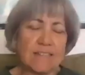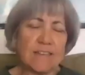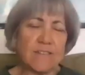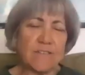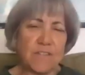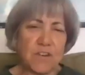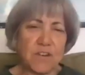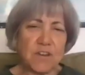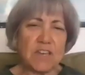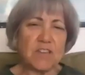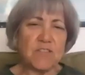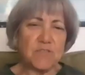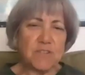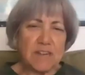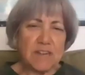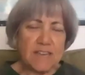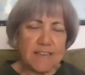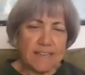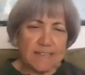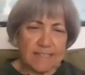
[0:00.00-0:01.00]
a very
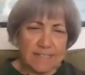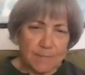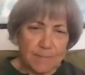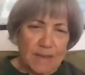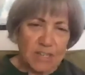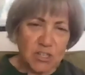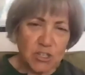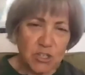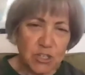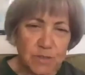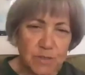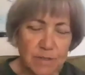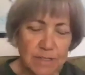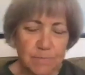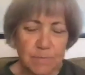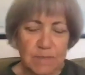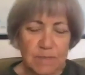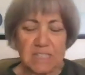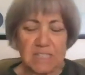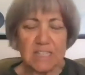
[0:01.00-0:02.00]
unique, special
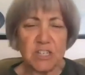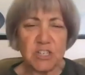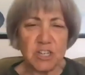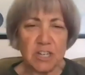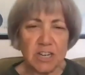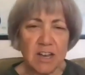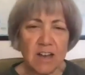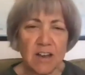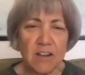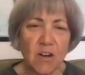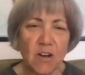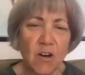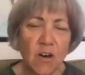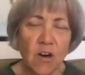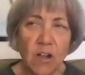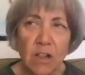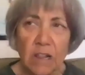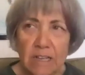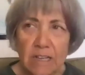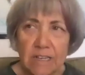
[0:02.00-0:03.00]
position. Not
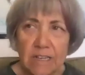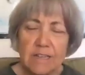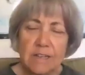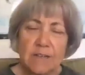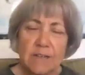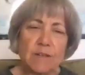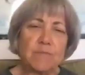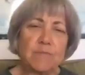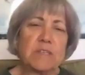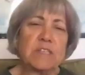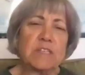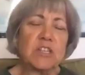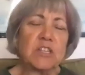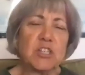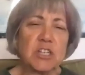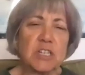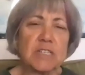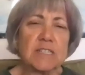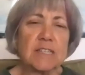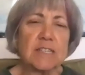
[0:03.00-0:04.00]
all
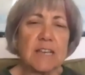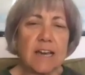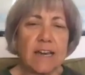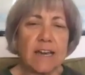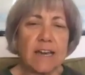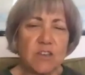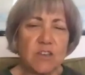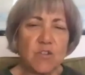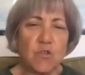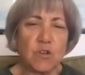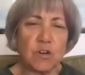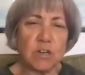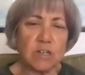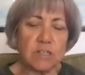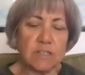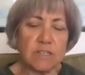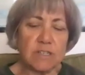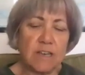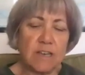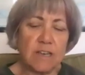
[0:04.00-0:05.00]
positions like
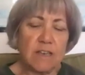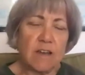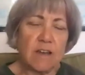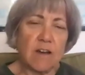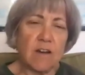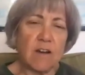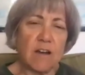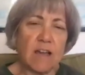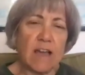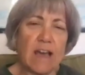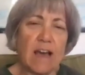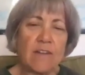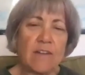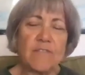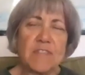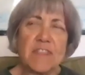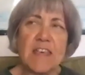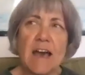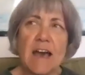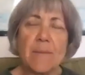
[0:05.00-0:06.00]
yours have
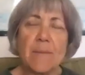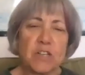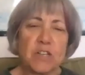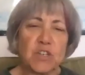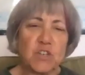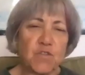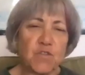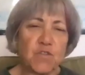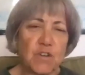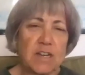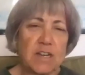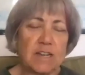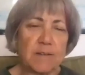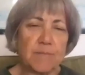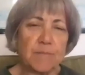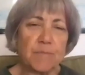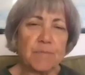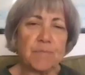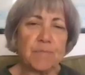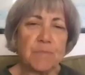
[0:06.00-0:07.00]
that much
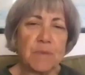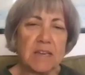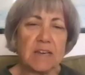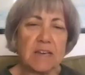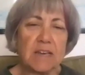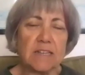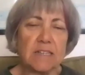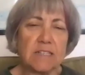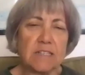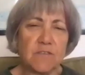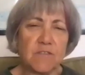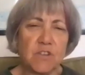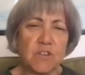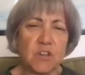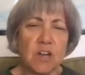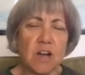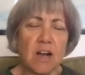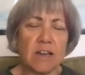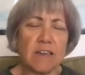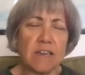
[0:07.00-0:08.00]
freedom because if you're
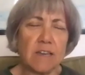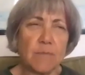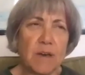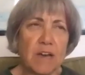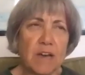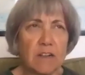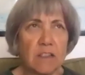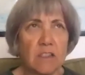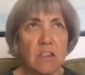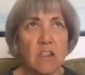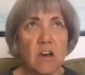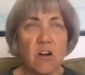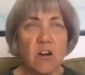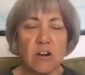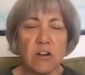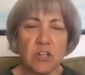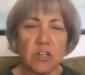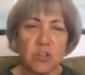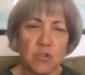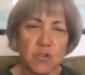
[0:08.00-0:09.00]
talking about a
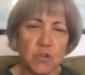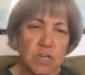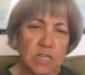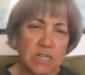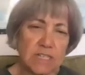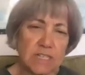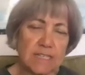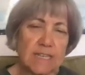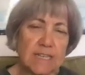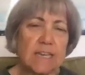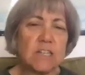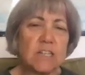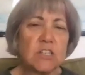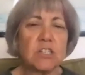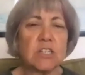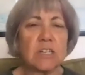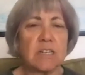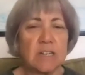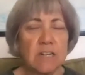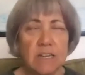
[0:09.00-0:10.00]
larger
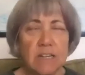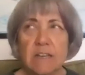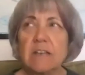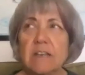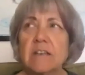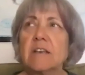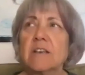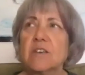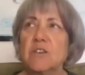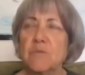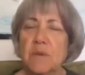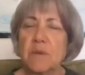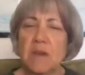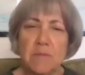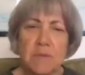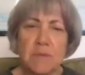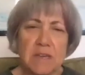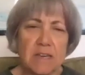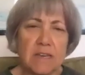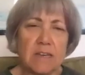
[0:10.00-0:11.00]
organization, you may
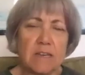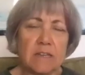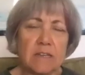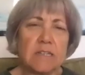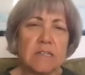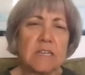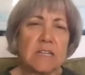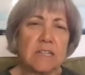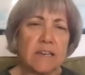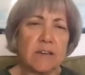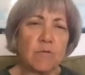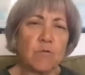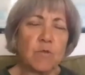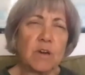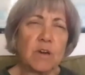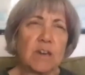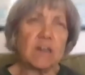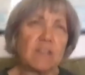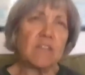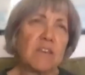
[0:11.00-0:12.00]
be dealing
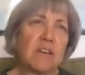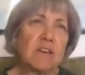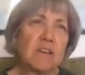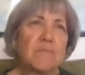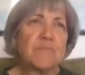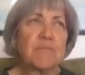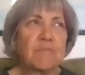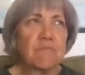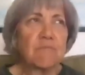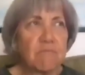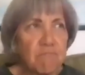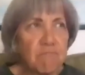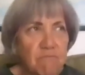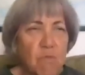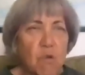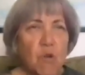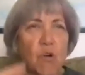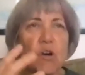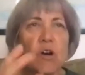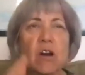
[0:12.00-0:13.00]
with
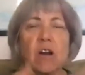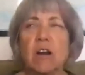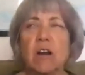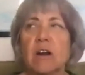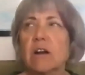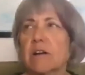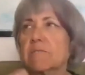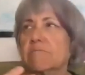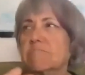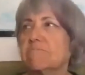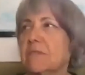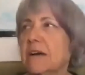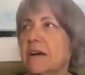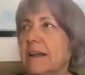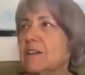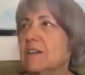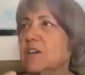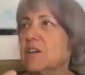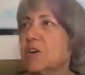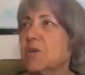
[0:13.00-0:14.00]
more, I
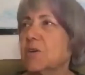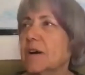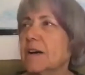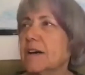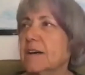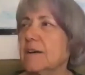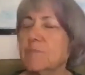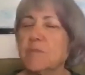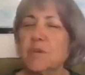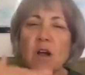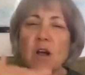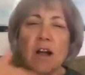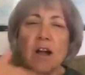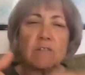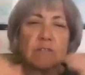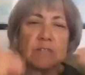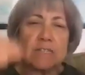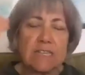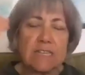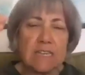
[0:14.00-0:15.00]
don't know,
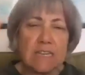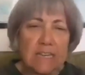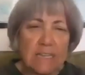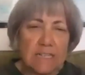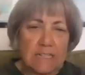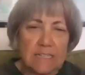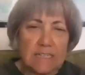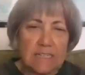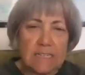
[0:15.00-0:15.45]
bureaucracy and